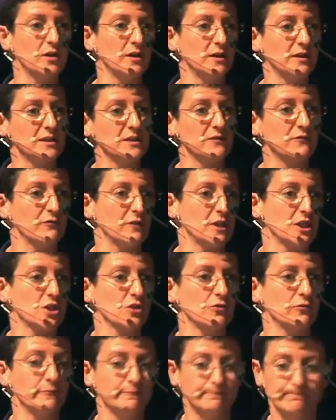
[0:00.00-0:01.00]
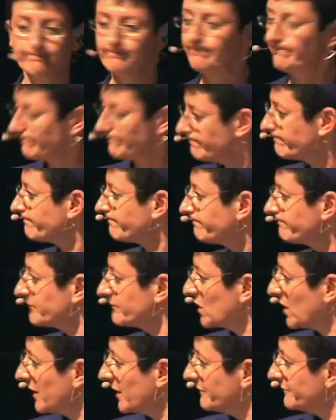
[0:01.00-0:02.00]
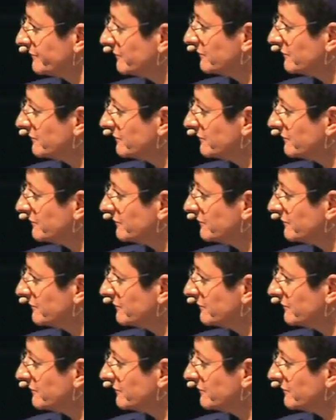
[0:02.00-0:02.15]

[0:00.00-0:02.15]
a differential. Okay.